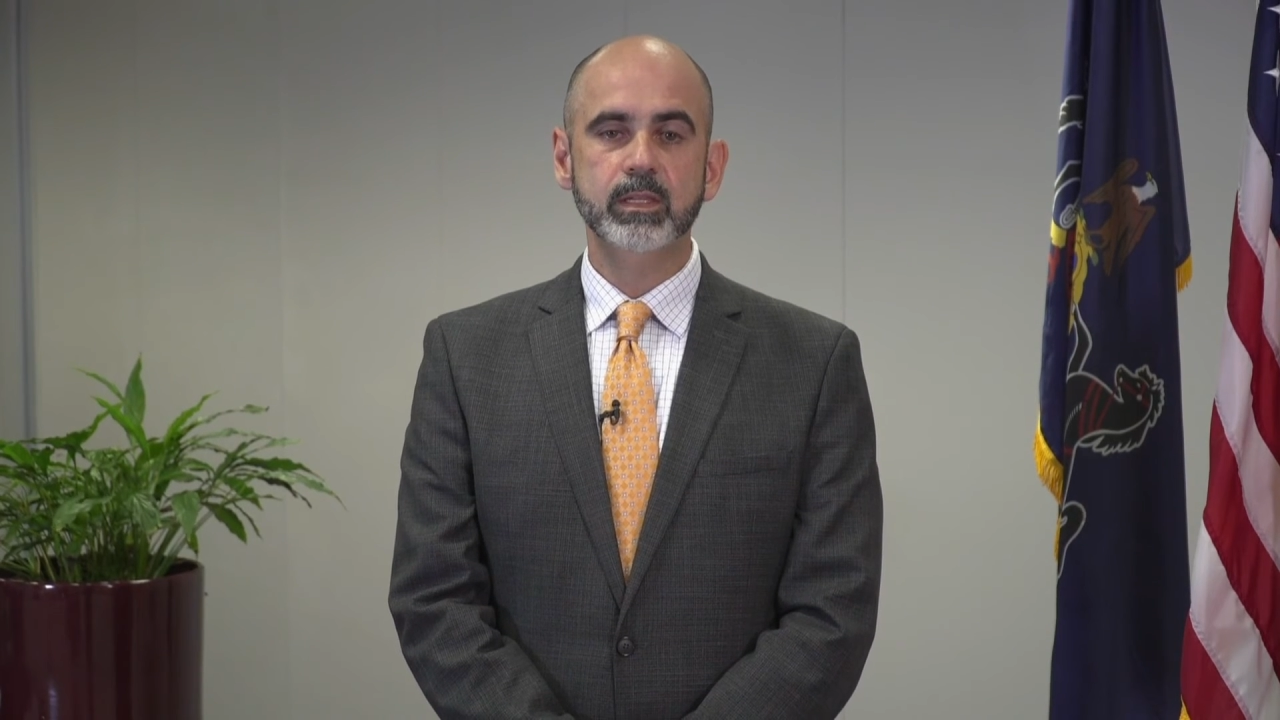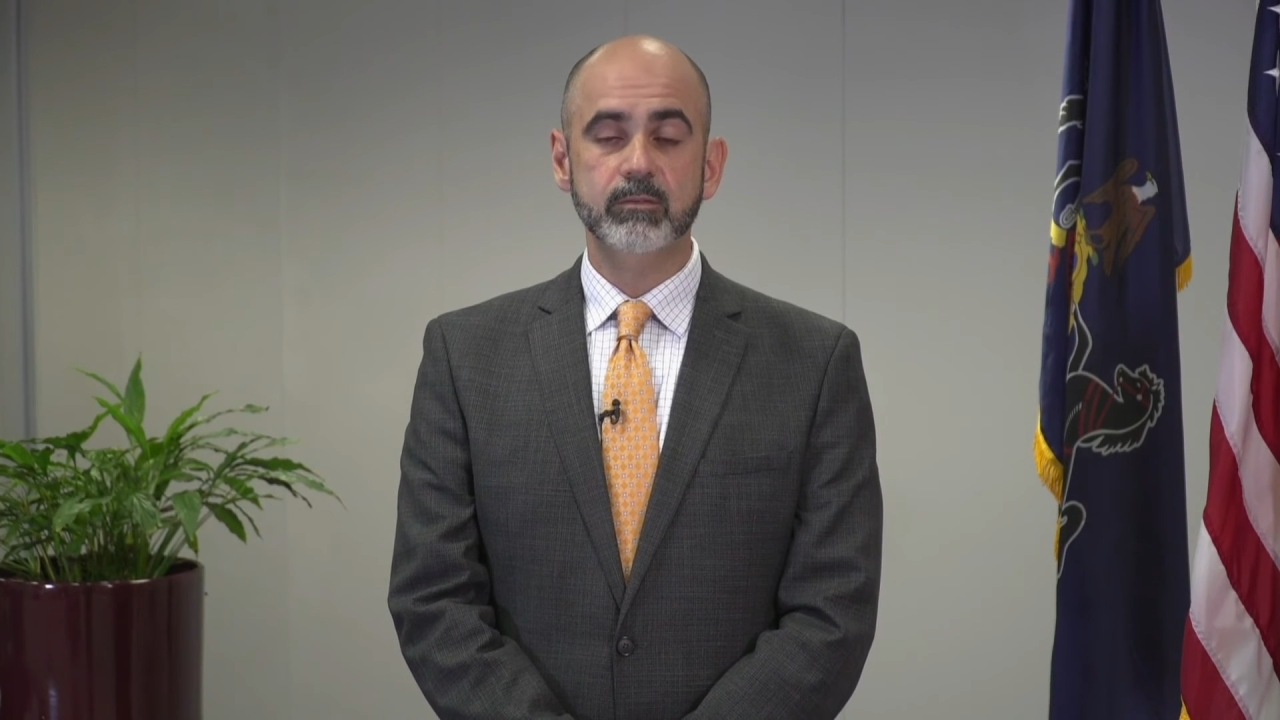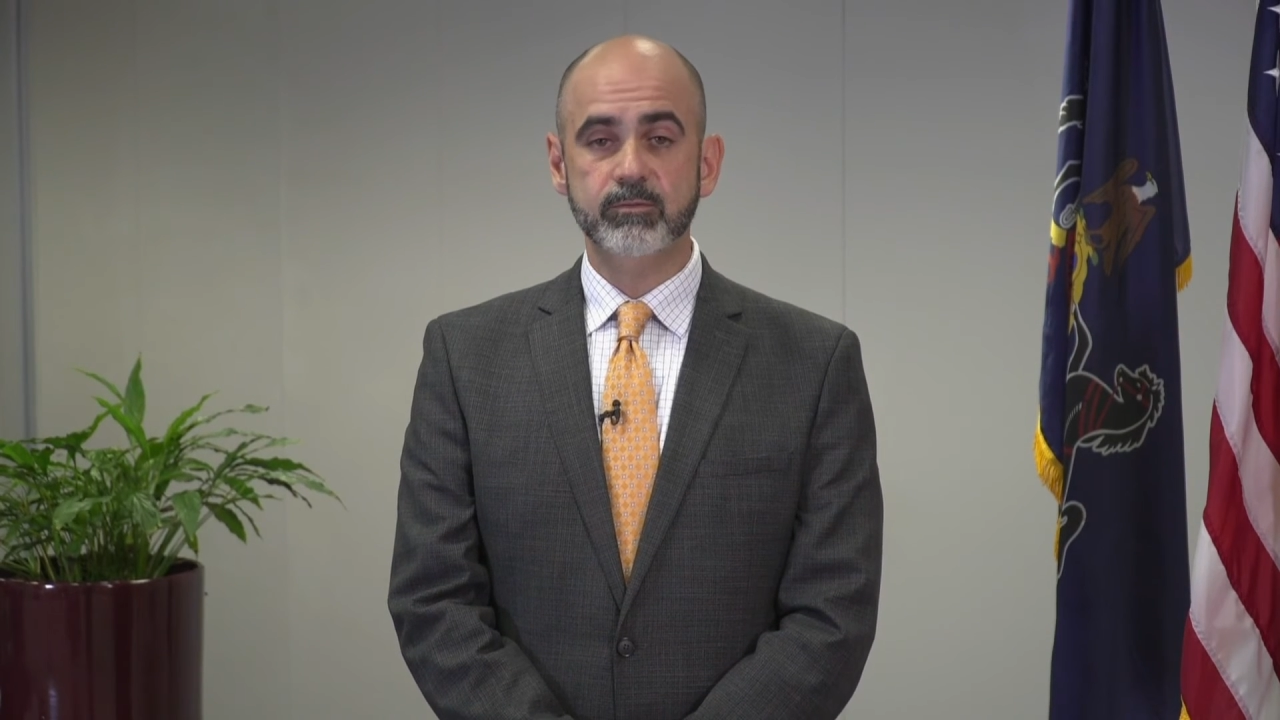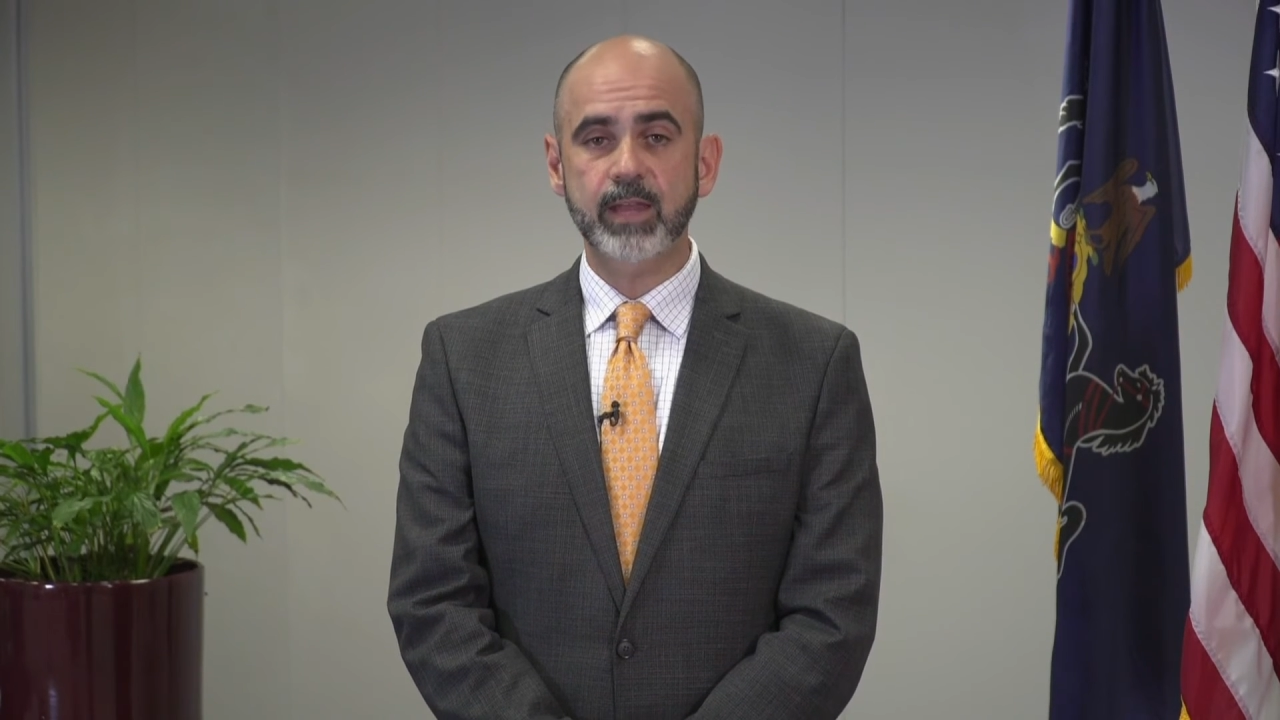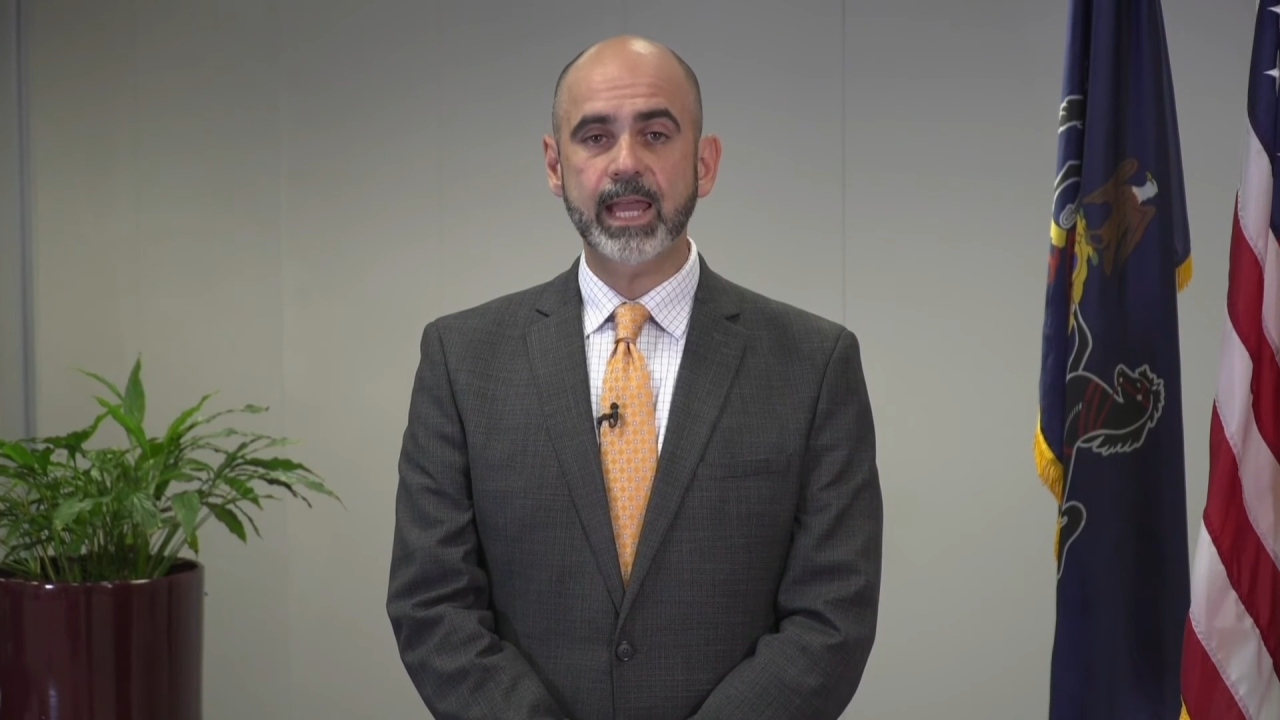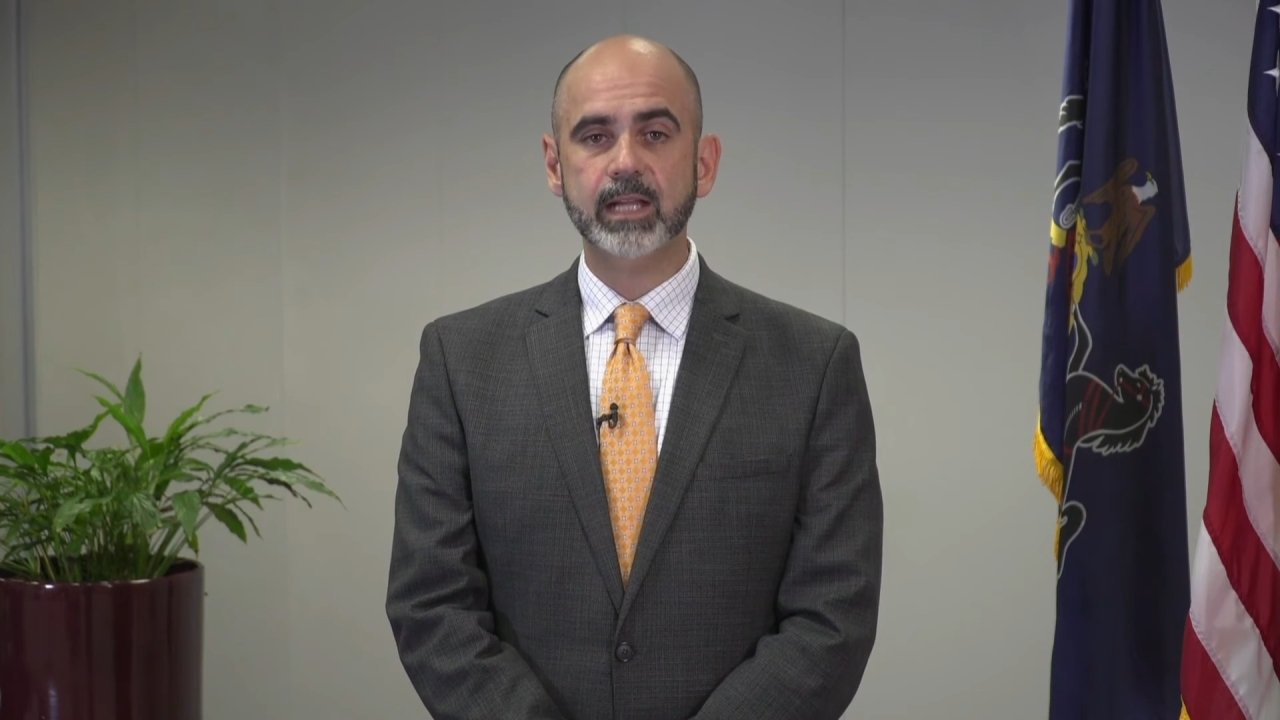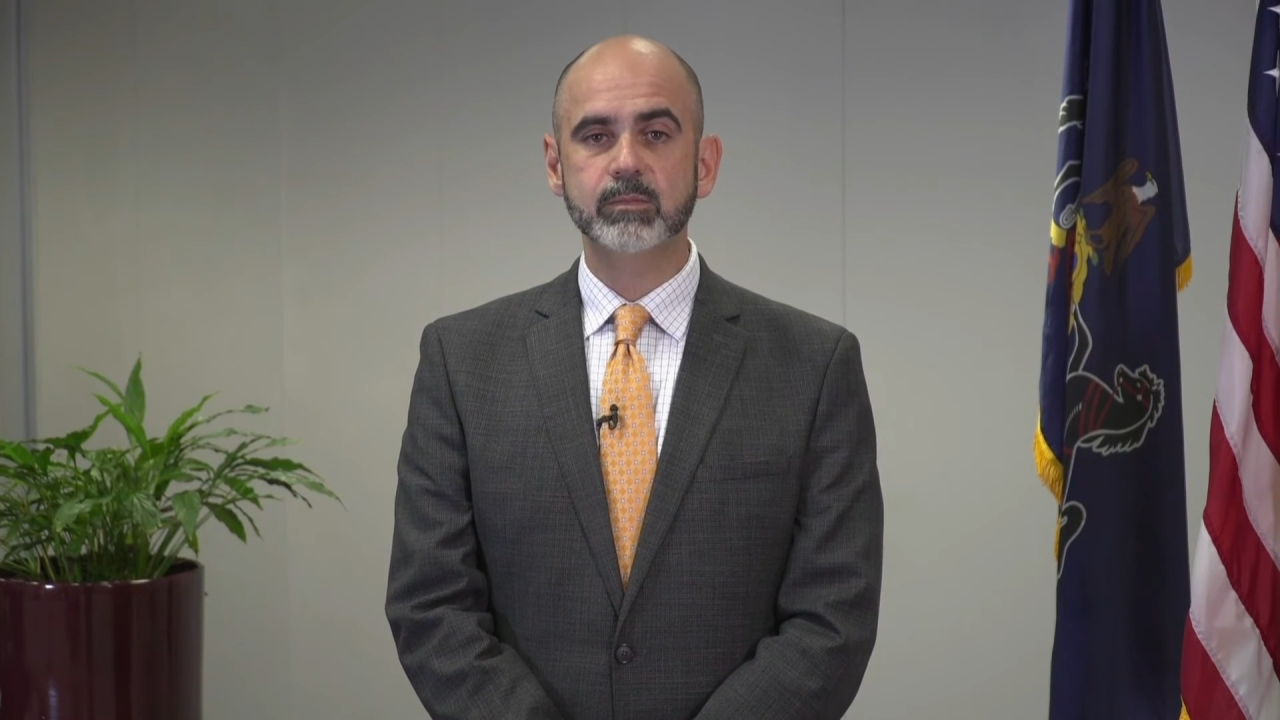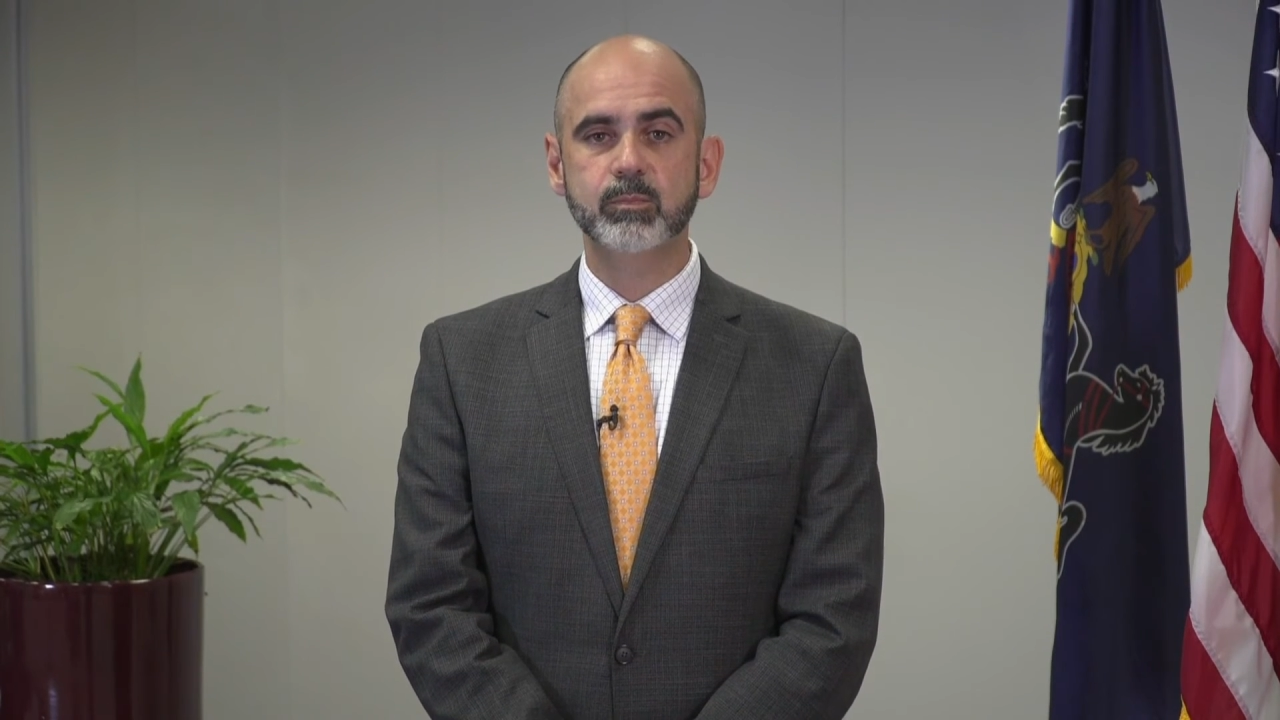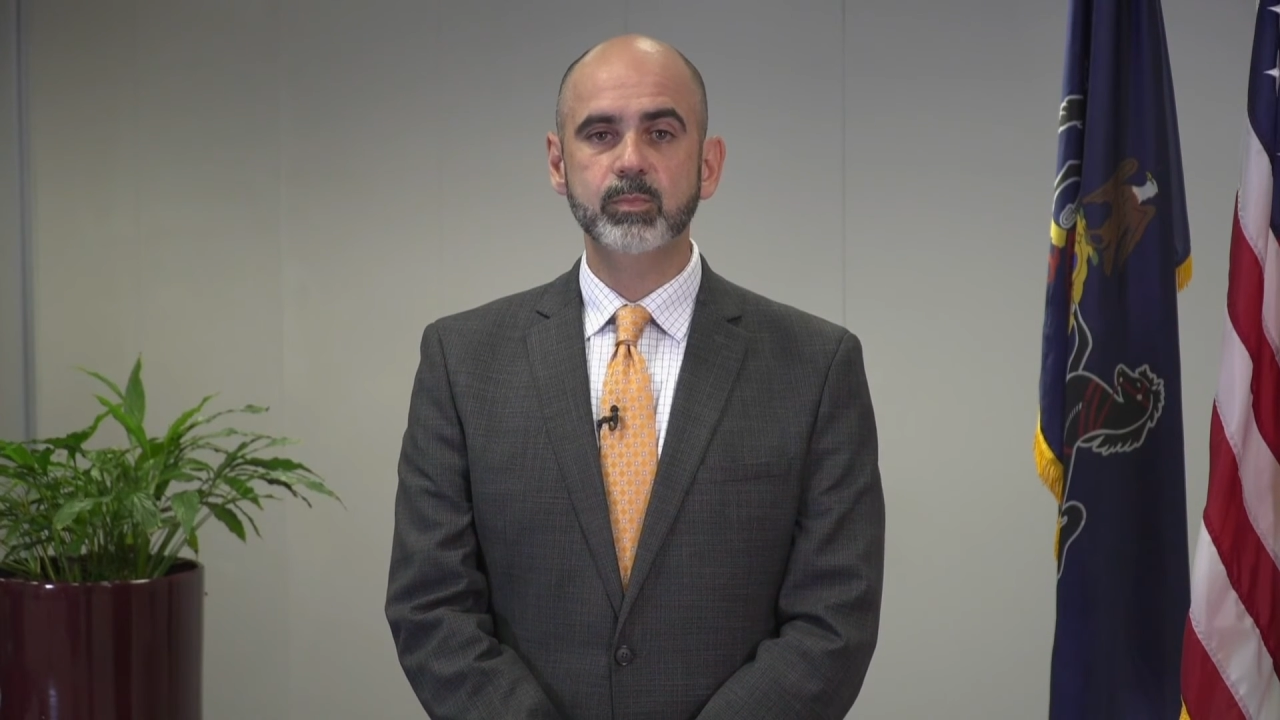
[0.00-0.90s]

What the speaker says: In fact,